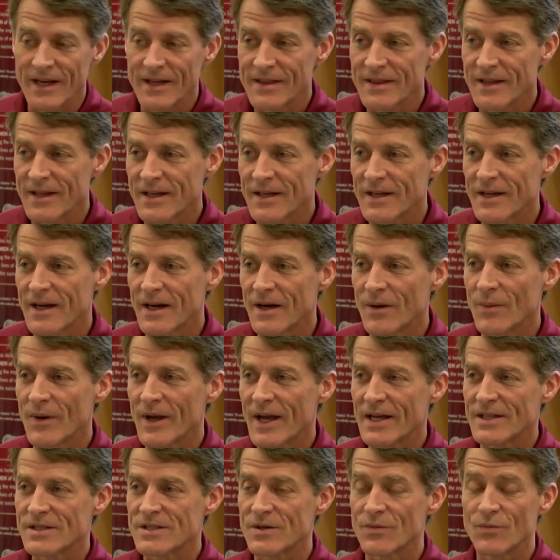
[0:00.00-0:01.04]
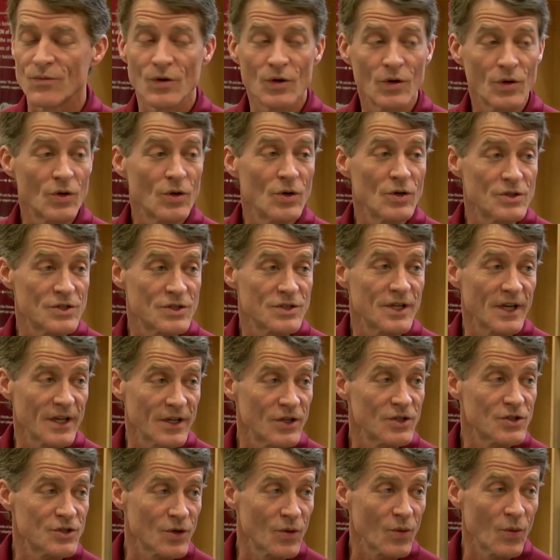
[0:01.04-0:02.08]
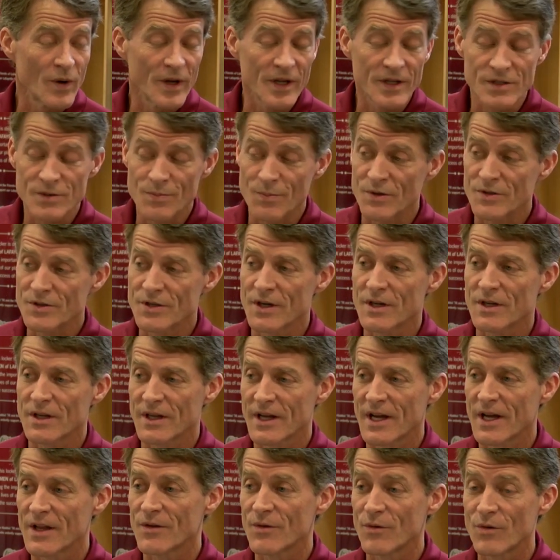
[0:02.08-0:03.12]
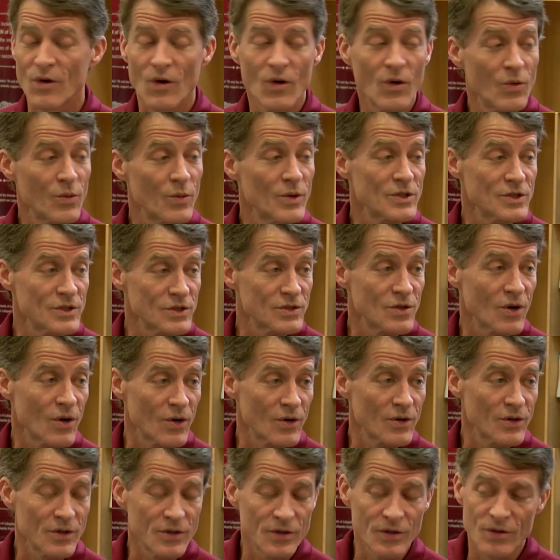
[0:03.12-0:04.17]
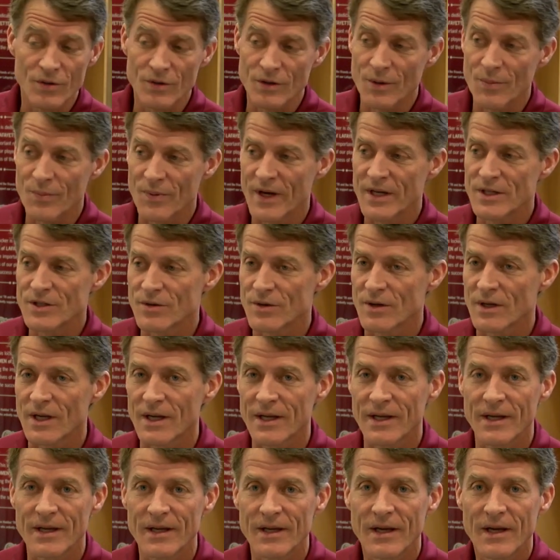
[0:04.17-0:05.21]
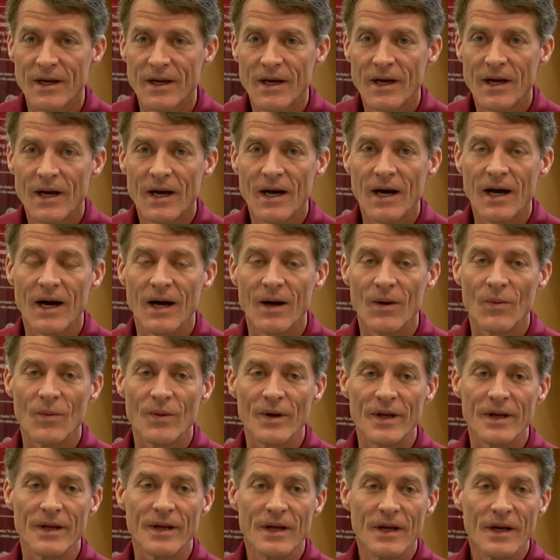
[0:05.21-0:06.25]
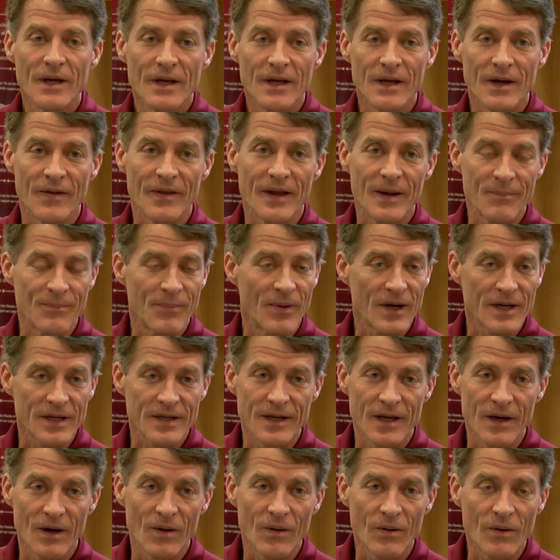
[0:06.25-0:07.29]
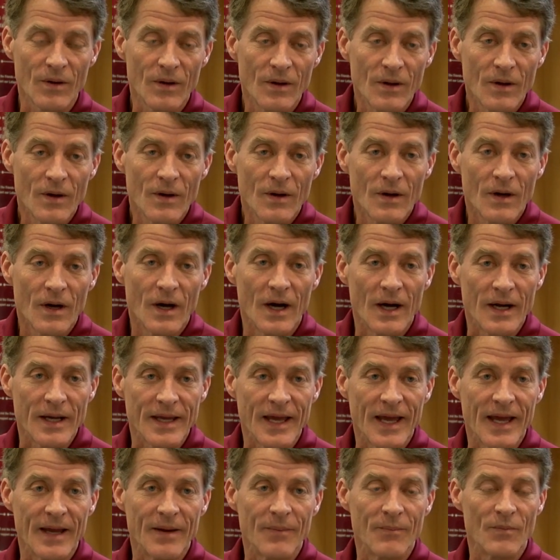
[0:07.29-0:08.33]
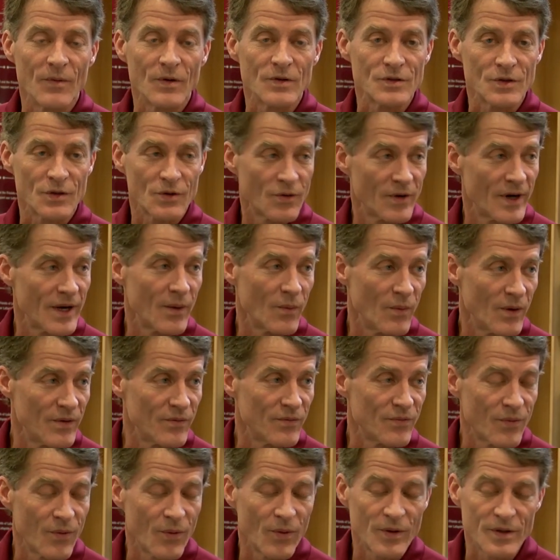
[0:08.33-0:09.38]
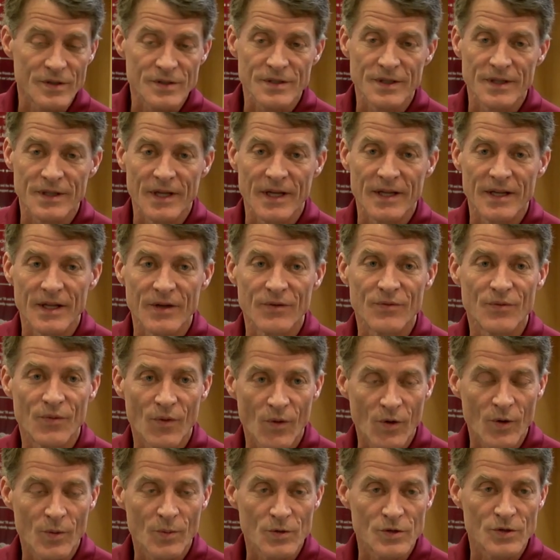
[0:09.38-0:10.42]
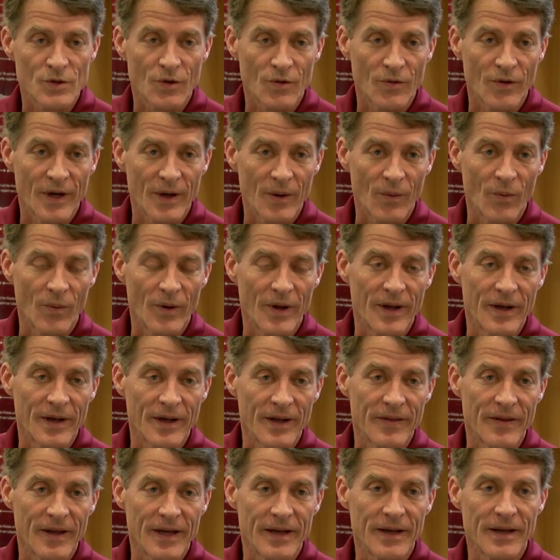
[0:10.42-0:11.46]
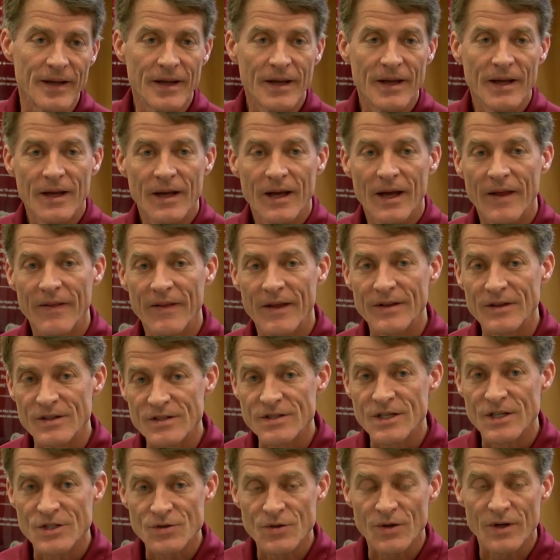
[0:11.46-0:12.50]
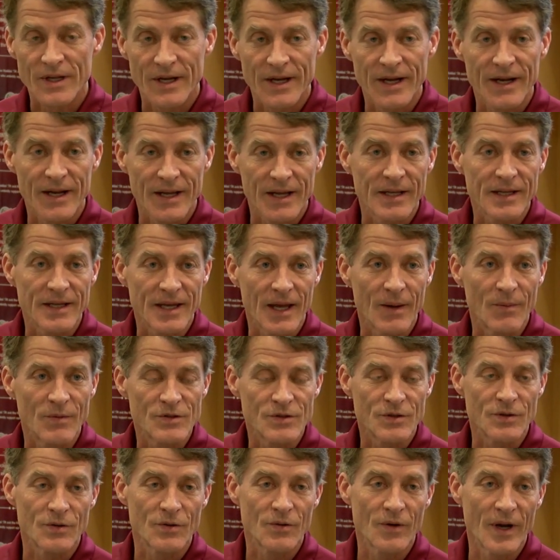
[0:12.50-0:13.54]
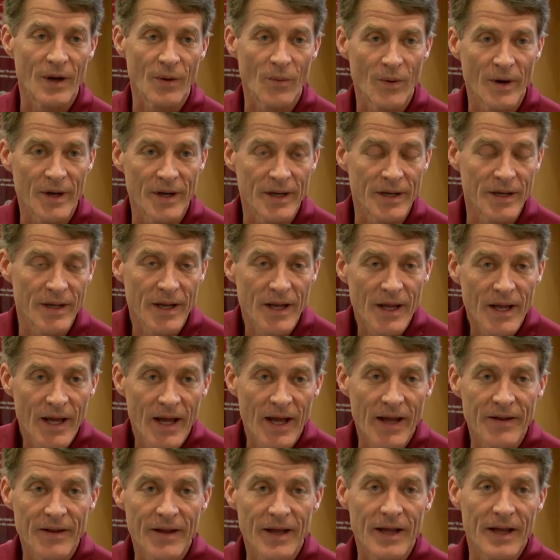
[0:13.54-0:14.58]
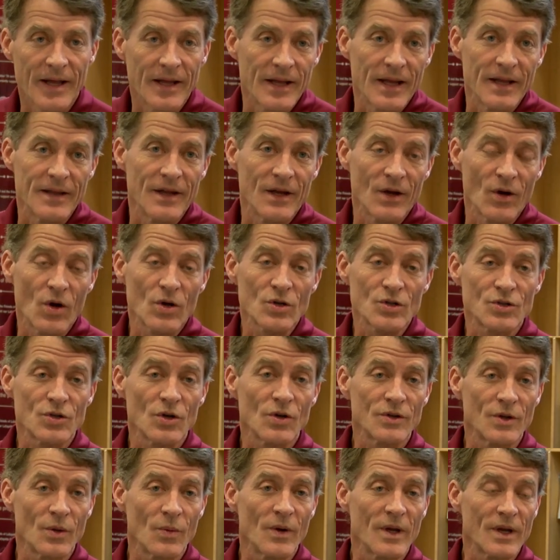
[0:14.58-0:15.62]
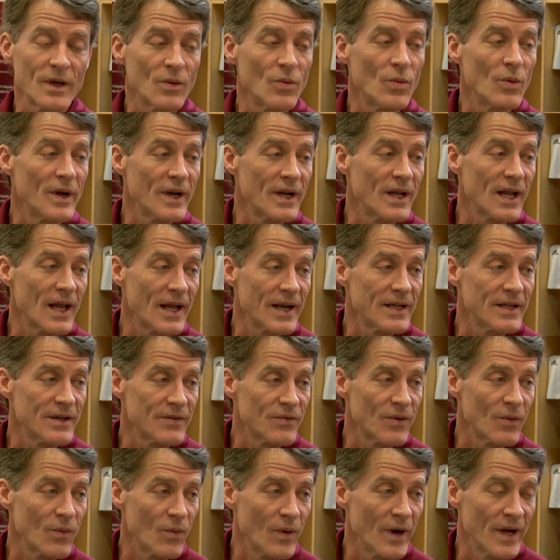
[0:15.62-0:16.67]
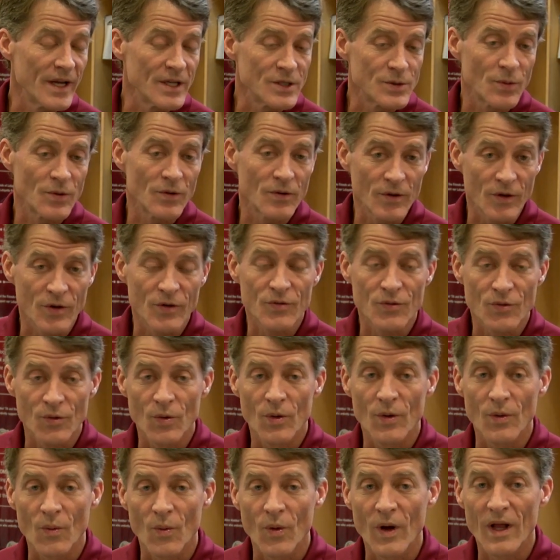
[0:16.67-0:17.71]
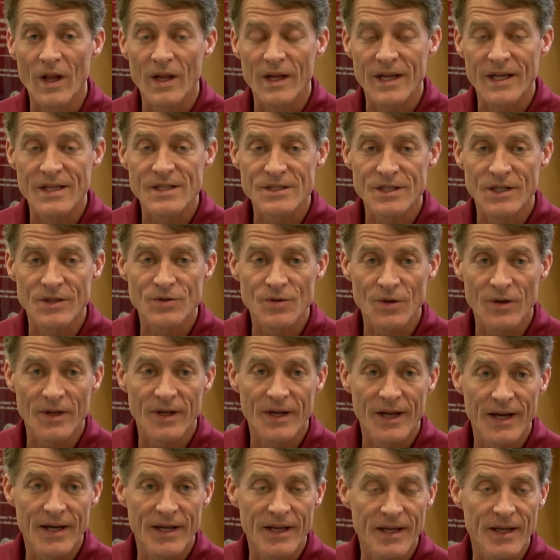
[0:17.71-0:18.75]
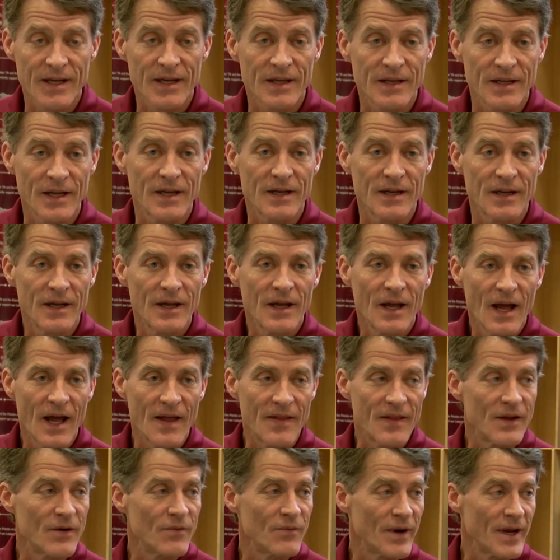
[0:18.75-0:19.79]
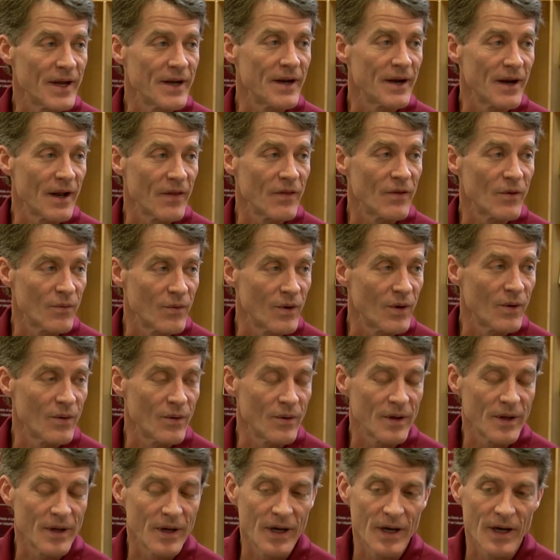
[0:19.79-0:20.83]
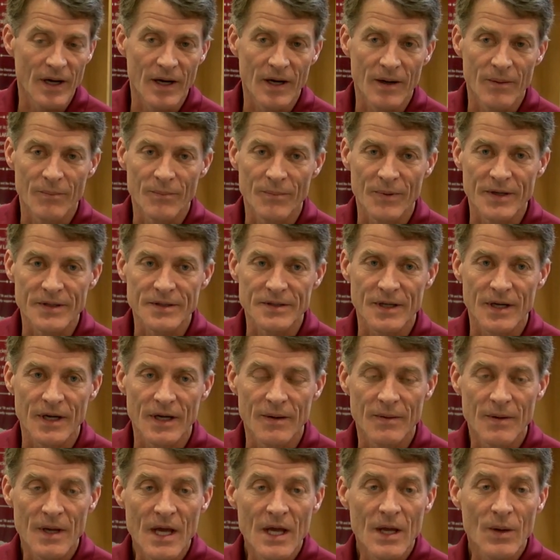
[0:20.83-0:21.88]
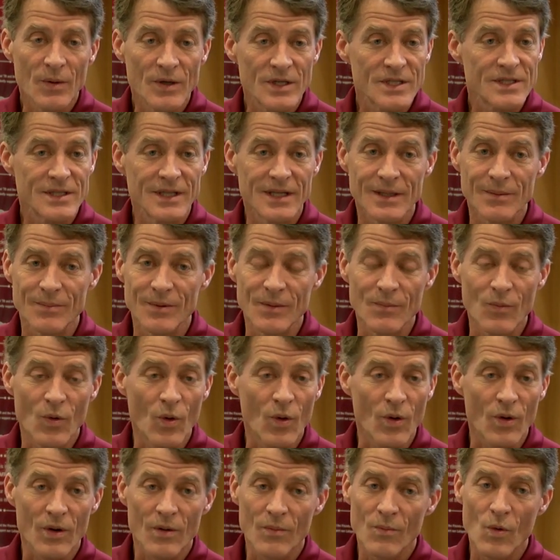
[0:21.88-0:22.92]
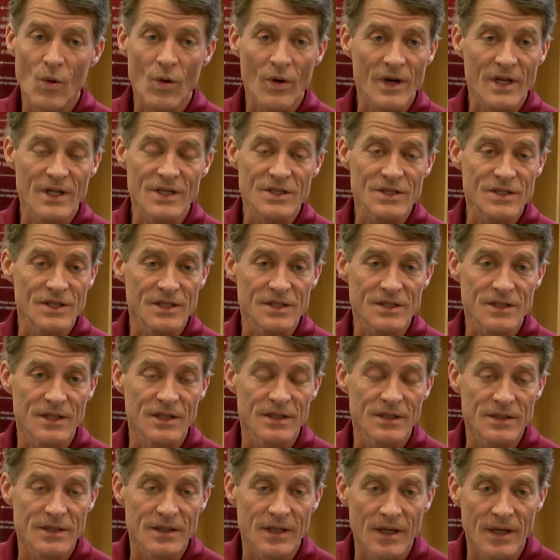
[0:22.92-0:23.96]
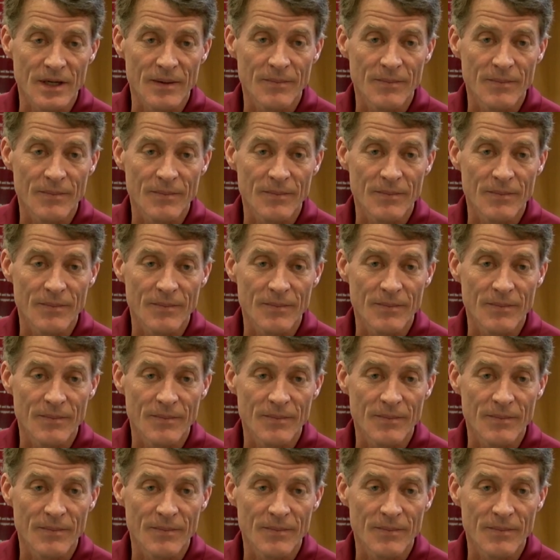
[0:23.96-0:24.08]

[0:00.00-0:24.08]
I think uh, we had some real good signature wins, particularly on the road, which right. is hard to do in the Patriot League. Uh, we, you know, that Bucknell uh, game was a great win for us, mm -hmm. and, mm-hmm. and then Fordham was a great win, and then and then the Central Connecticut game was a great win, and and and they all showed that we could win a lot of different ways. Right. We really threw it well against Central Connecticut, and then and then ran it on the road. Uh, but uh, we just need to be more more consistent. Uh,